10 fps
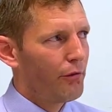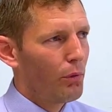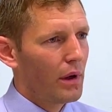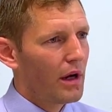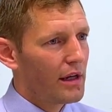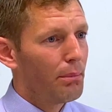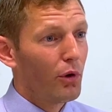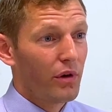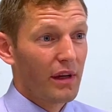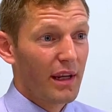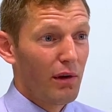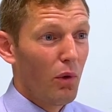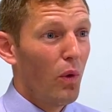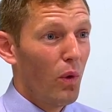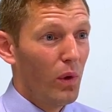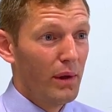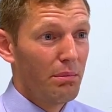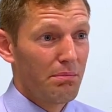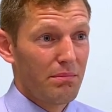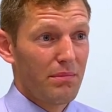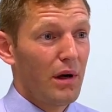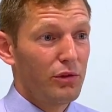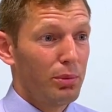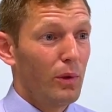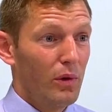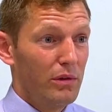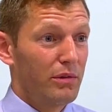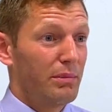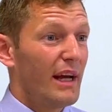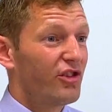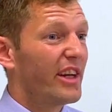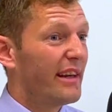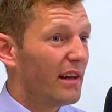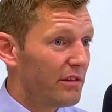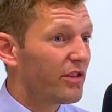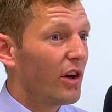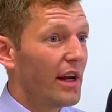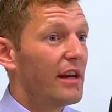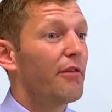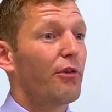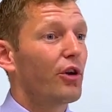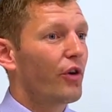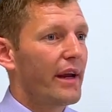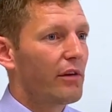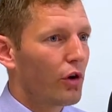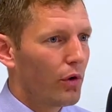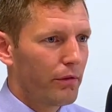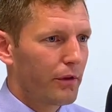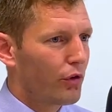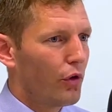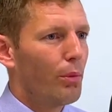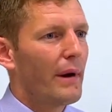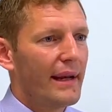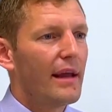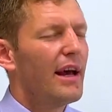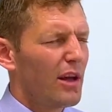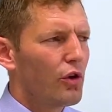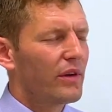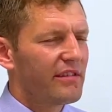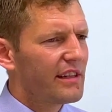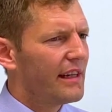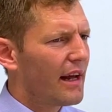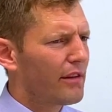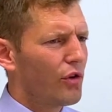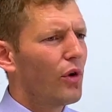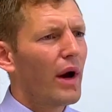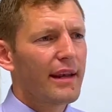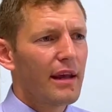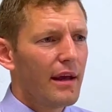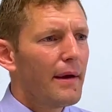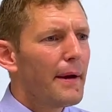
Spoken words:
everyone kind of putting their own, I suppose, agenda aside for the greater good of the group, and you can see that, and